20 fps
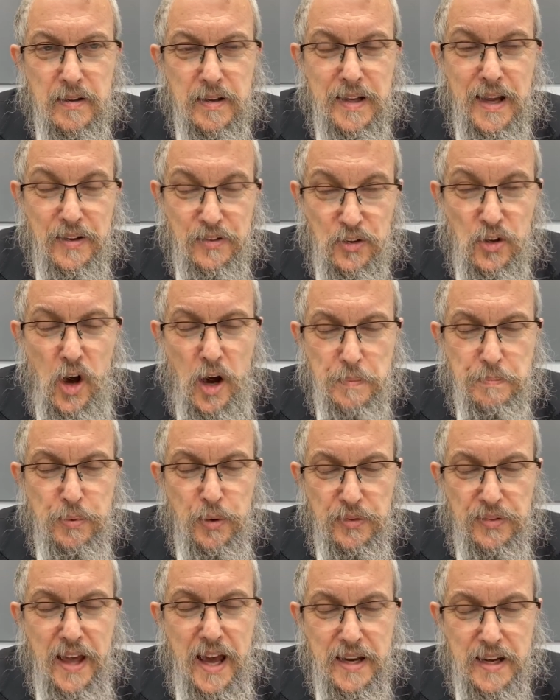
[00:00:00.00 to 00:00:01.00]
Yes, God
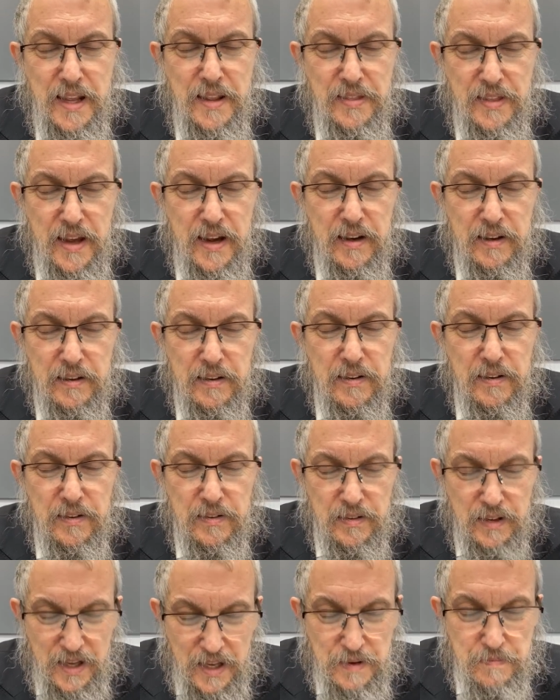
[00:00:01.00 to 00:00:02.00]
put that in there,
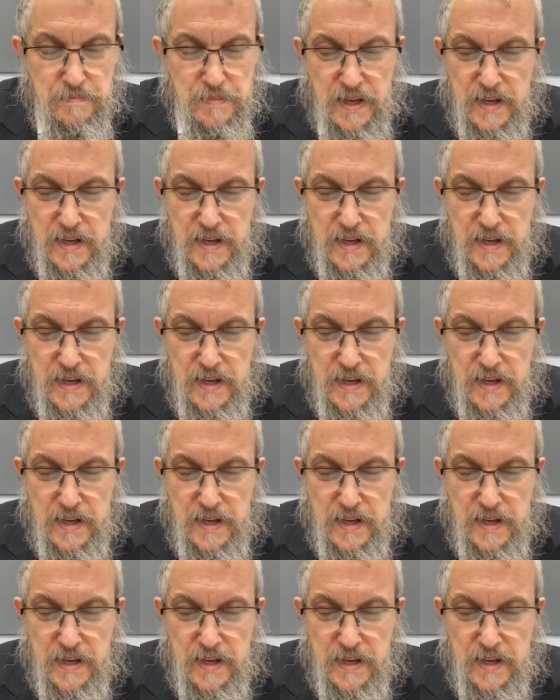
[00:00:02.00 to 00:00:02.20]
in